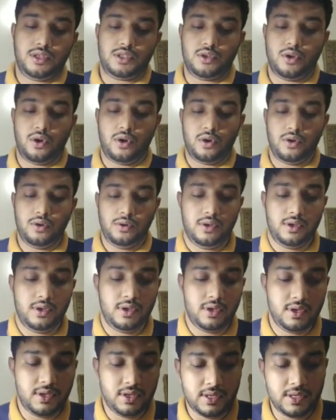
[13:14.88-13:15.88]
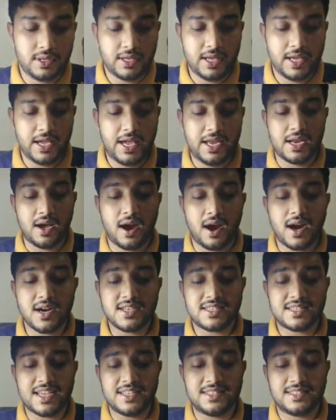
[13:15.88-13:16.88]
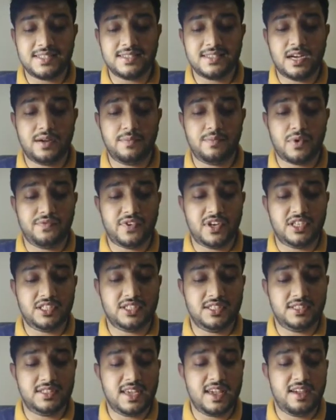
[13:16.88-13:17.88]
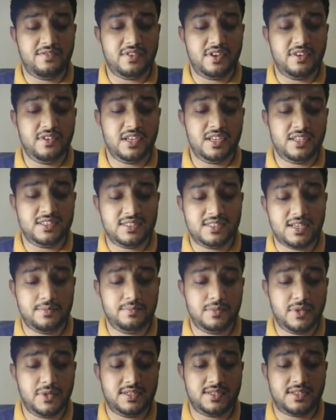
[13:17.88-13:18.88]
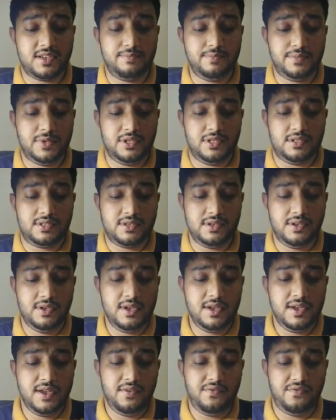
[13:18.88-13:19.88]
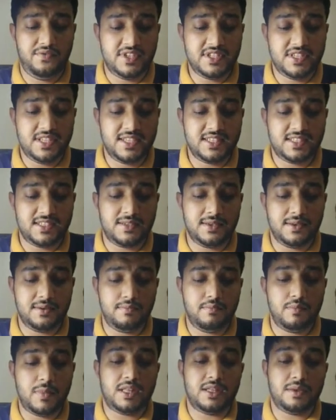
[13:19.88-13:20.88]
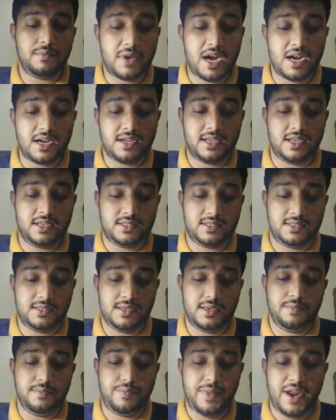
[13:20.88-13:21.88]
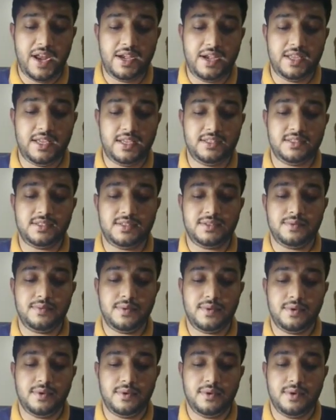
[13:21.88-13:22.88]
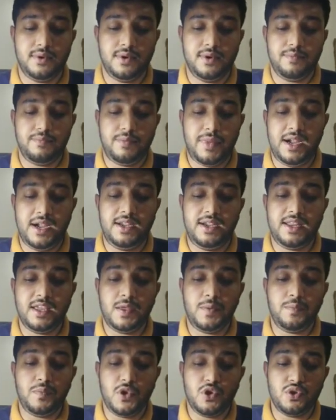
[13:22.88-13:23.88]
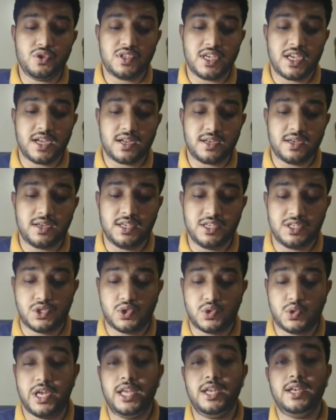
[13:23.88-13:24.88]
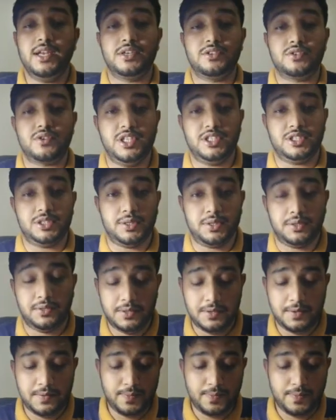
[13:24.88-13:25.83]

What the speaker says: So in arts, sciences, and professions, they have given us some examples: physics, mathematics, painting, music, history, literature.